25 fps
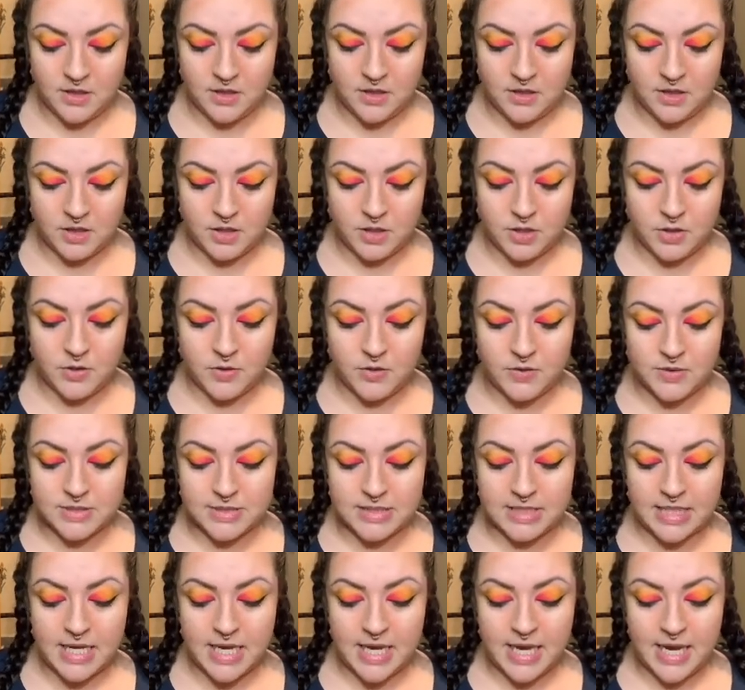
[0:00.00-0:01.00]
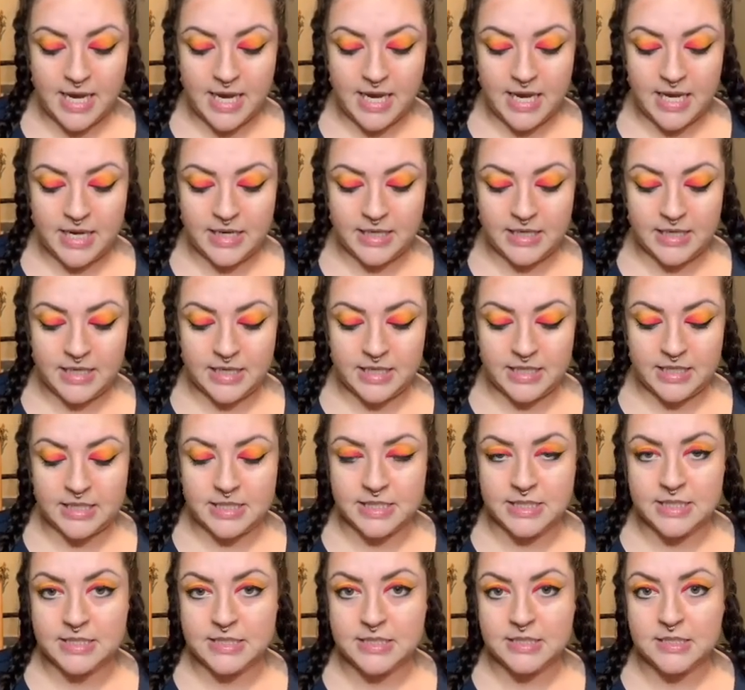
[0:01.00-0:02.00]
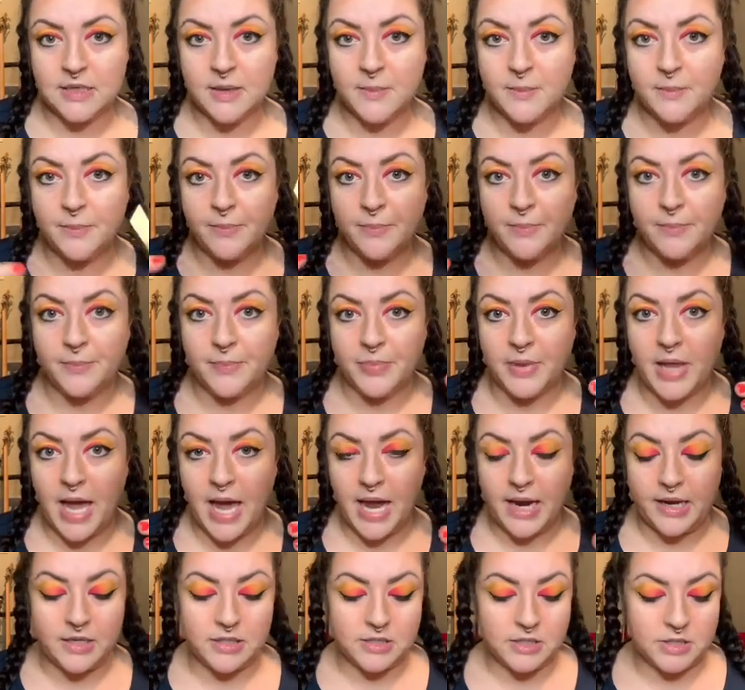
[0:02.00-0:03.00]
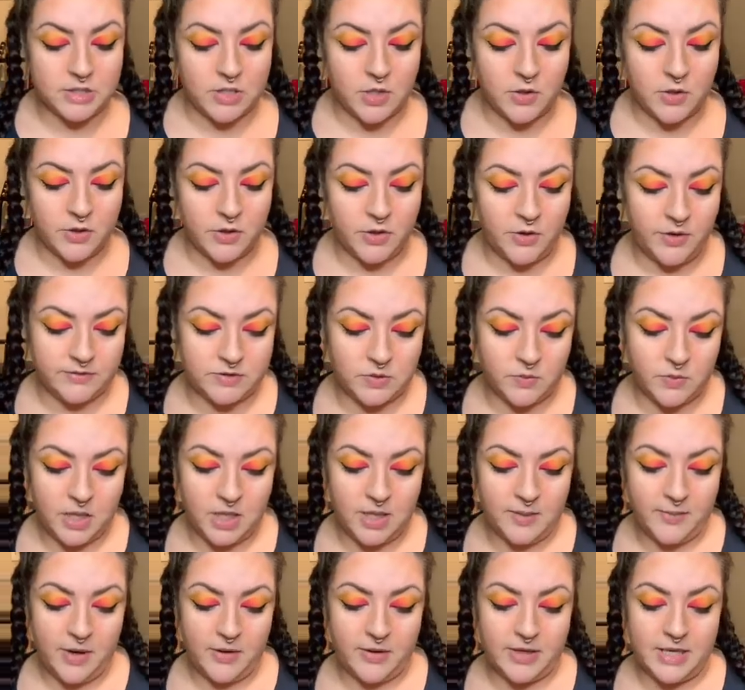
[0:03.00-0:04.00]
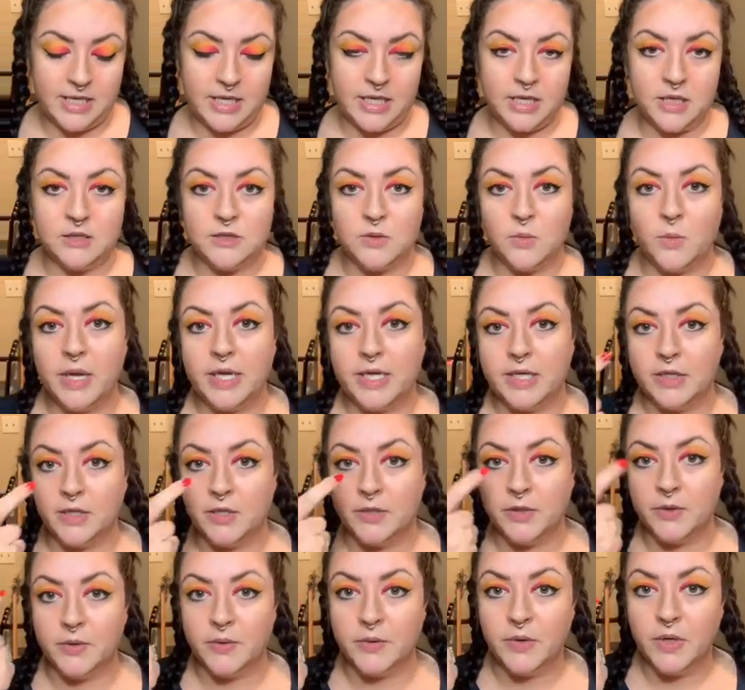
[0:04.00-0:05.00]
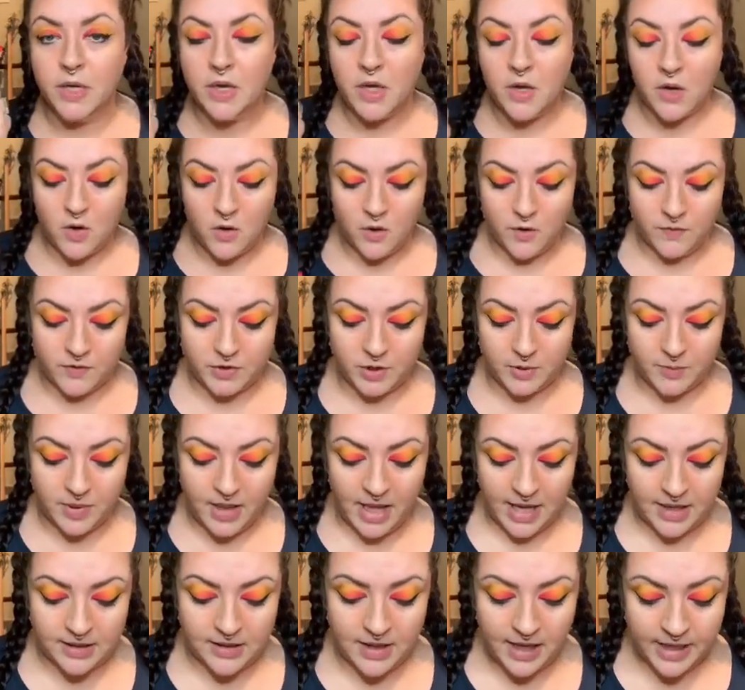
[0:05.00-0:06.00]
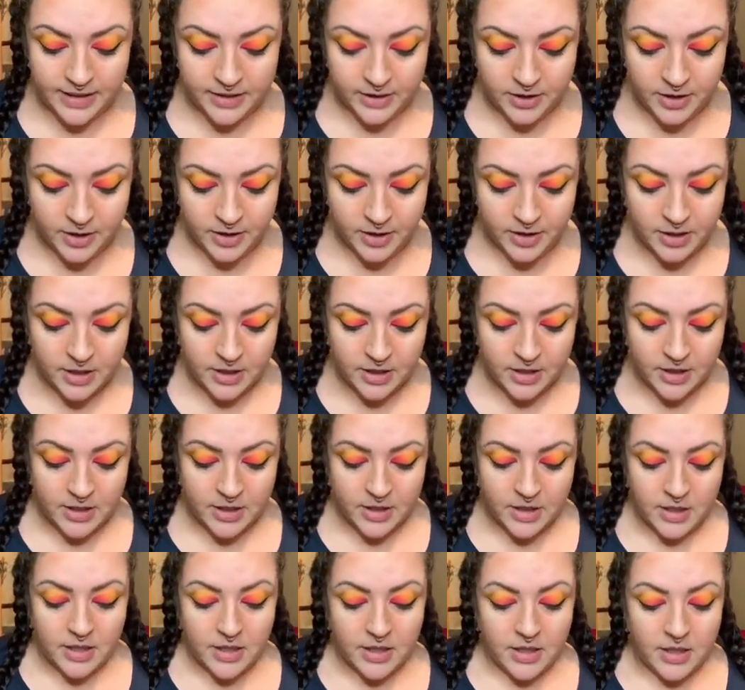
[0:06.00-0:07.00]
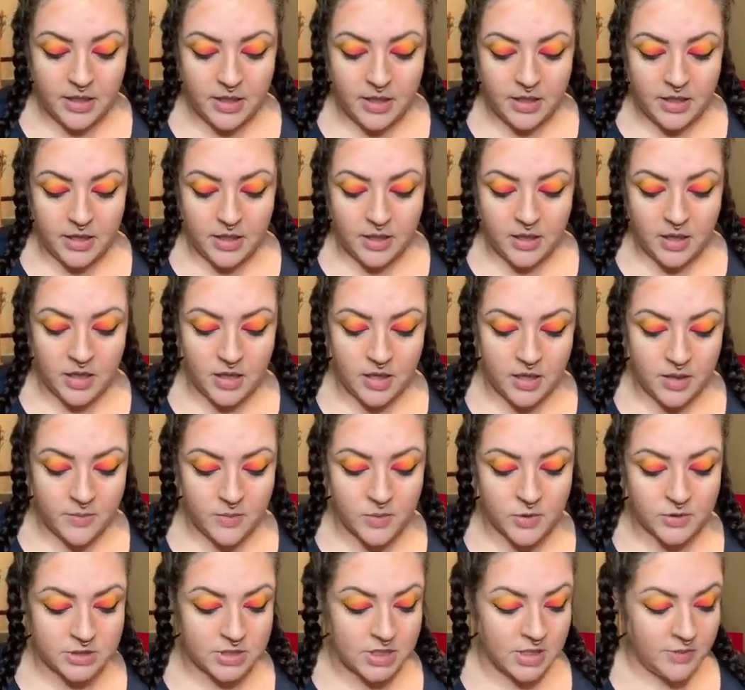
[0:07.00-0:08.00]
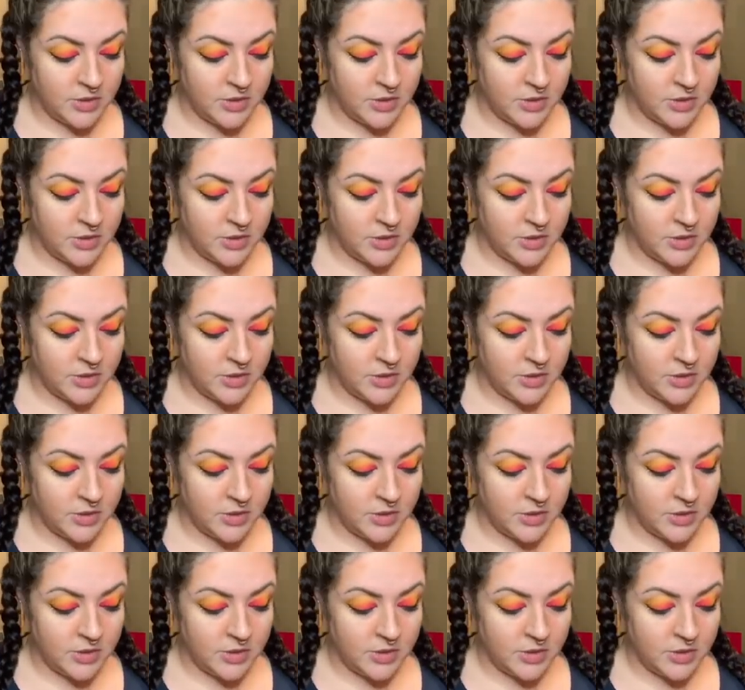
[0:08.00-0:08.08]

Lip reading: used, and it is black, so you don't have to worry about getting the white glue over your black liner. Most of them are